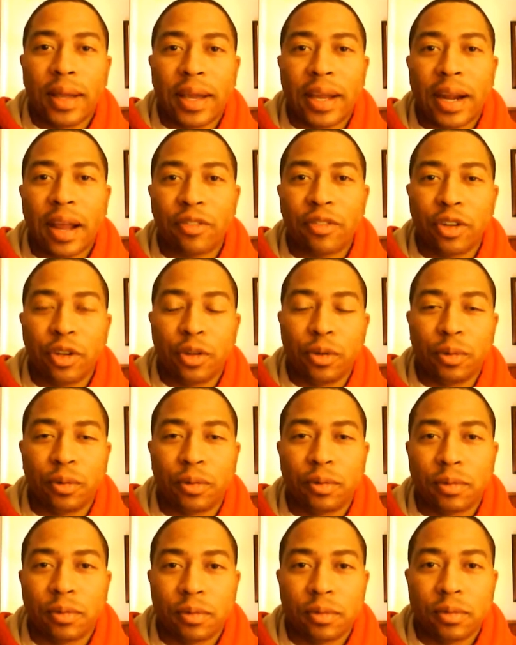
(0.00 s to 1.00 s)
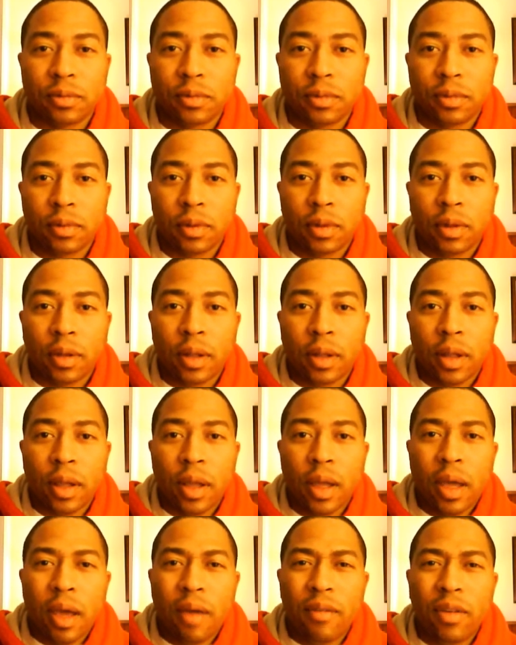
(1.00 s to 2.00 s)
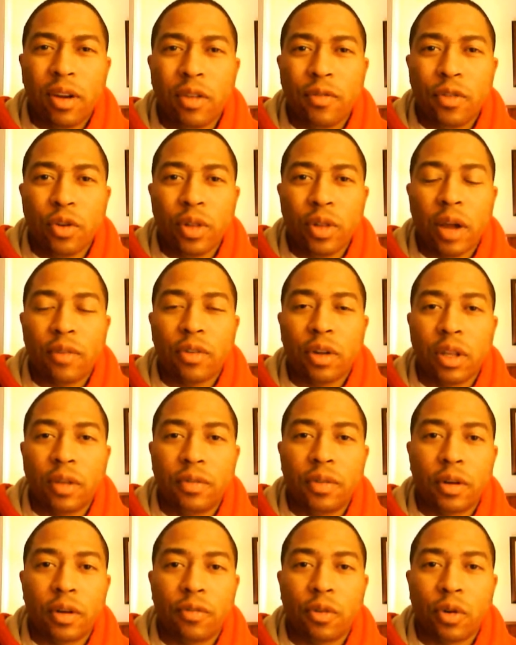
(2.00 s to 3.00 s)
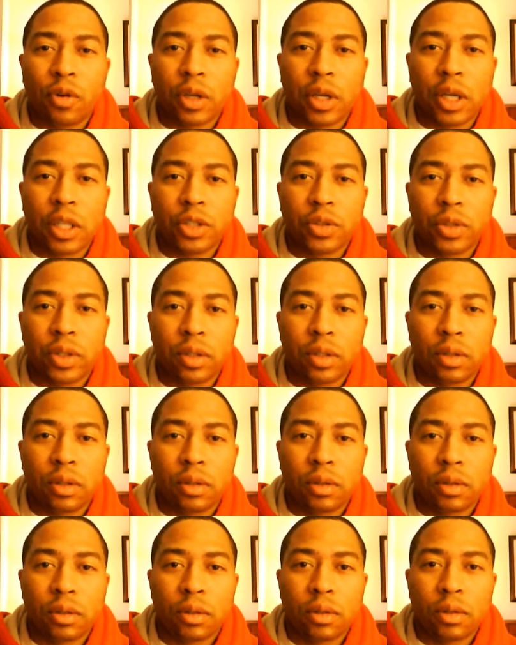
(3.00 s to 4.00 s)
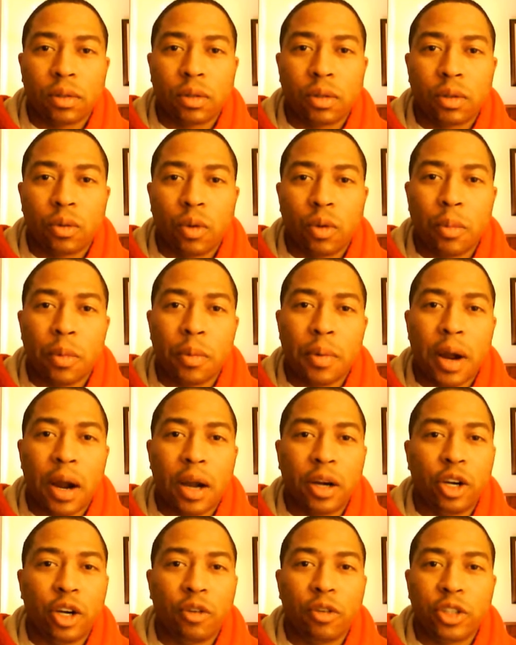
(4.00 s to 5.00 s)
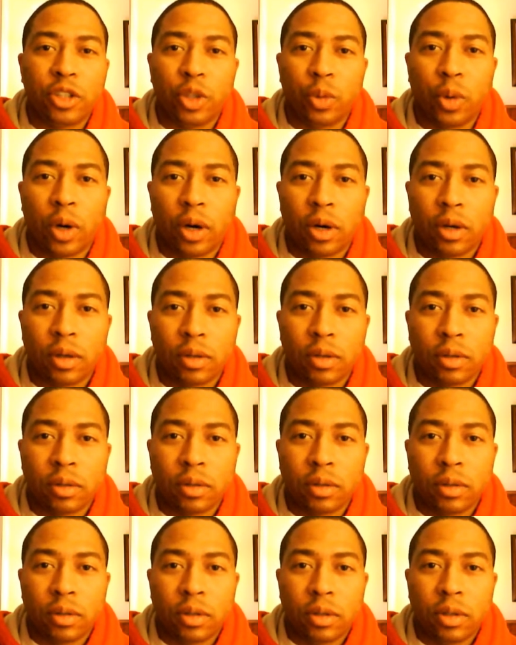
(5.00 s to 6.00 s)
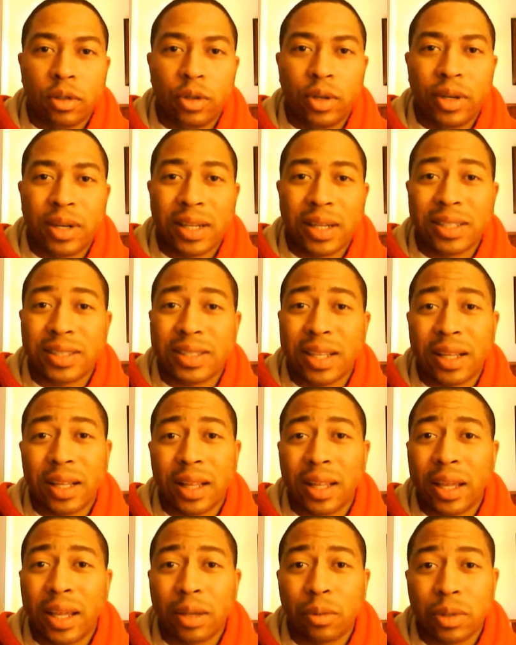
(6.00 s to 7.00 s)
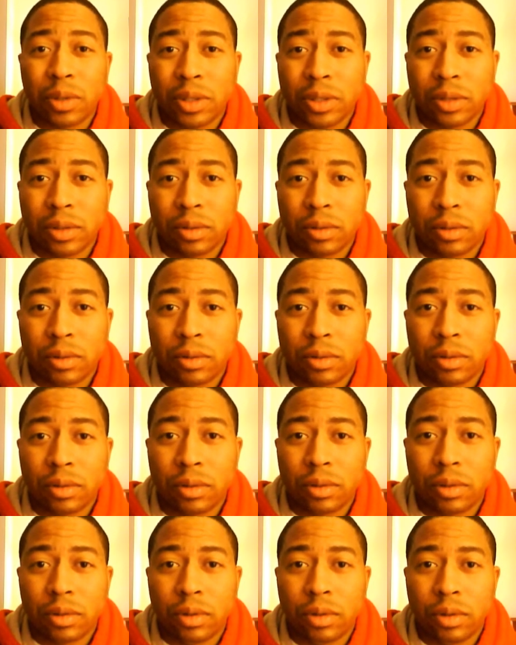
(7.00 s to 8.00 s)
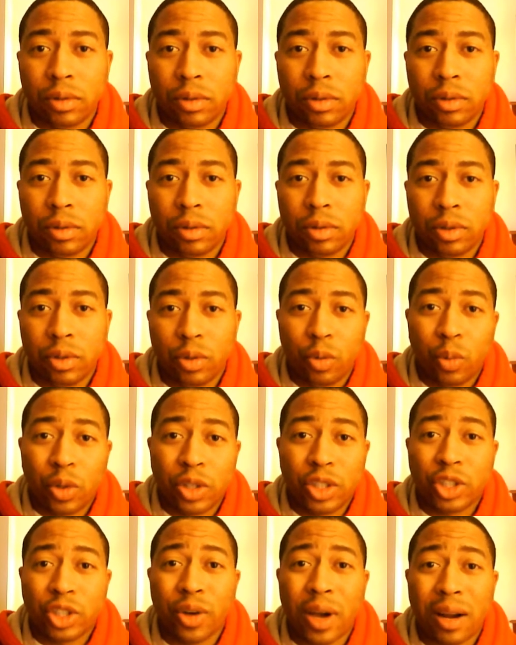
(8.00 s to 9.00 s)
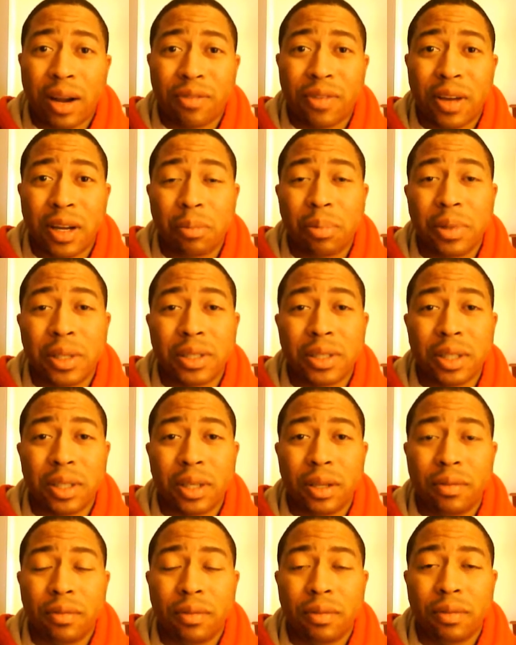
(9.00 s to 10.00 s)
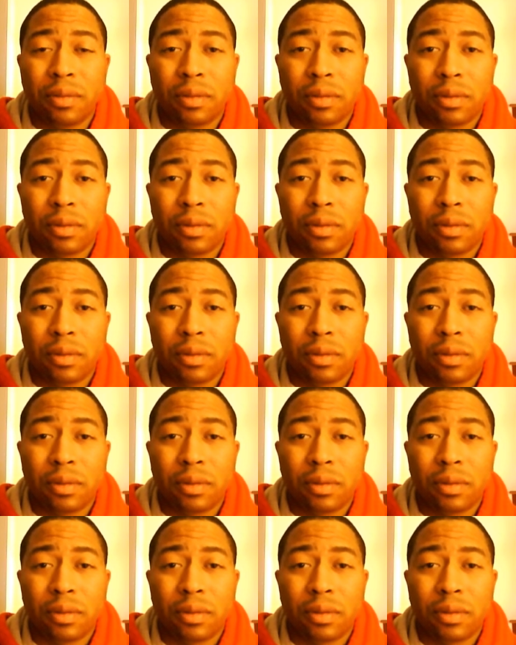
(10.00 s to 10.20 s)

Good afternoon. Have any of you ever lived in a foreign country? Remember how nervous you were? You didn't understand the language? You weren't sure how to find a place to live?